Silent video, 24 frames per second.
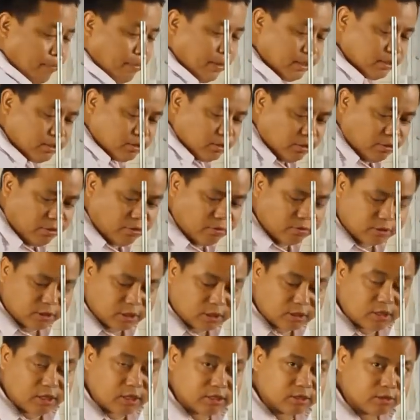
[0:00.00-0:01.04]
will measure
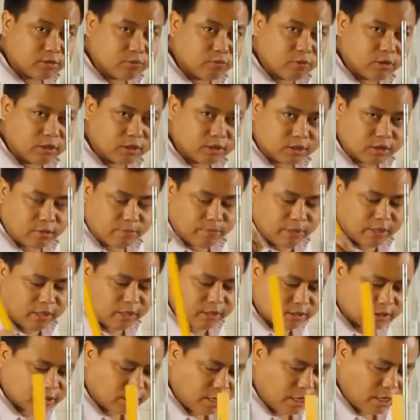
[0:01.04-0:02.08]
using this what is a
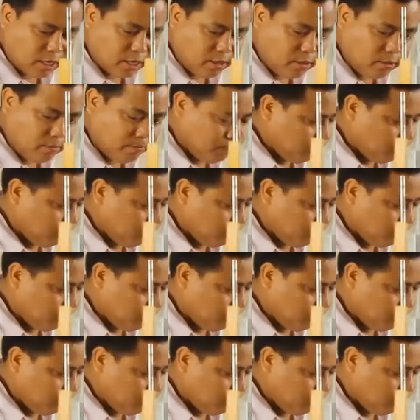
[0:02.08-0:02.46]
meter scale.